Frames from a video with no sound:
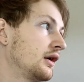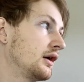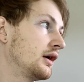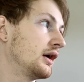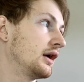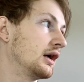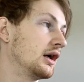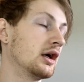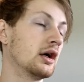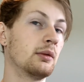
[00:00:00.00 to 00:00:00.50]

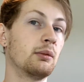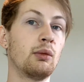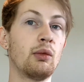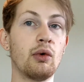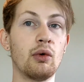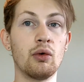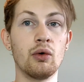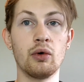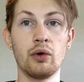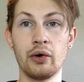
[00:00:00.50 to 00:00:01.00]

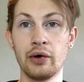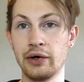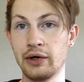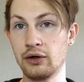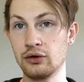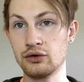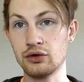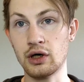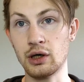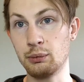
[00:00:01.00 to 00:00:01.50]
or I
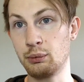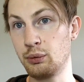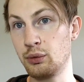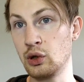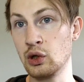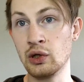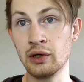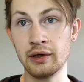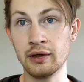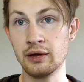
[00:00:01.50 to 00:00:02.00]
could try to
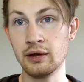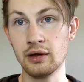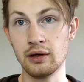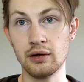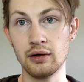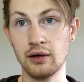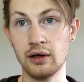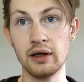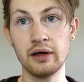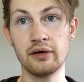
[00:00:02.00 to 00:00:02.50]
put in
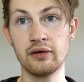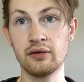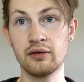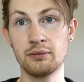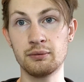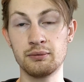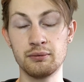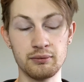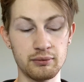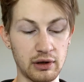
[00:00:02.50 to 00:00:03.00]
a
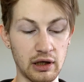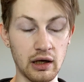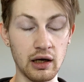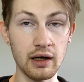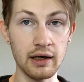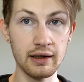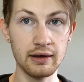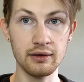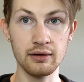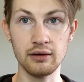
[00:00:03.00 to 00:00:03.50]

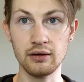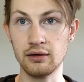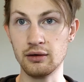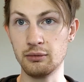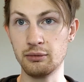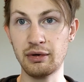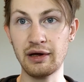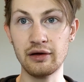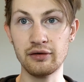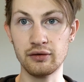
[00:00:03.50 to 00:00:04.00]
spline or a
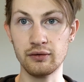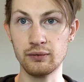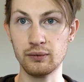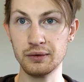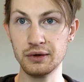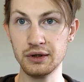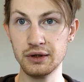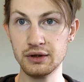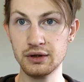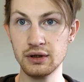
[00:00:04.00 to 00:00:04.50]
piece of
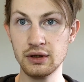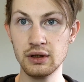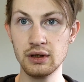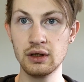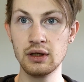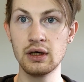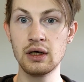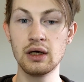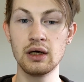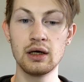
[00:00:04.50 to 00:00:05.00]
wood,
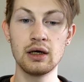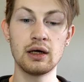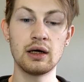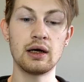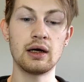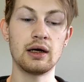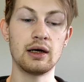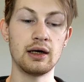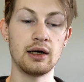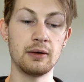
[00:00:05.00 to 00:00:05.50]

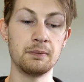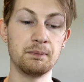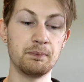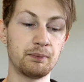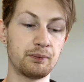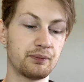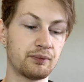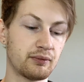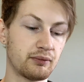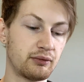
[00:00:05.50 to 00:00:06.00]

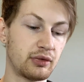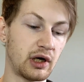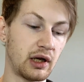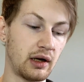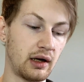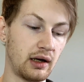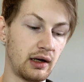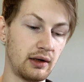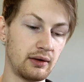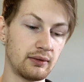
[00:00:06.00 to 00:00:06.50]
but
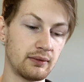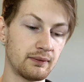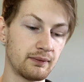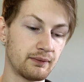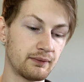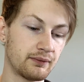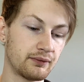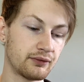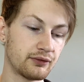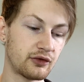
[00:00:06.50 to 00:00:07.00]
I
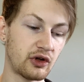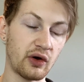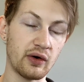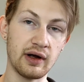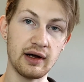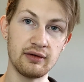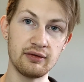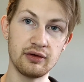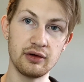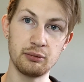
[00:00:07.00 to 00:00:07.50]
don't
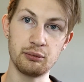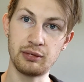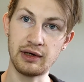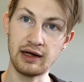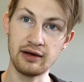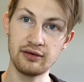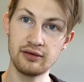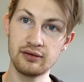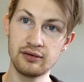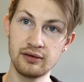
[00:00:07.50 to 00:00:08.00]
have the
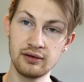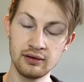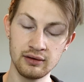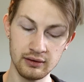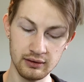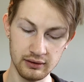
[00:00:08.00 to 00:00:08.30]
best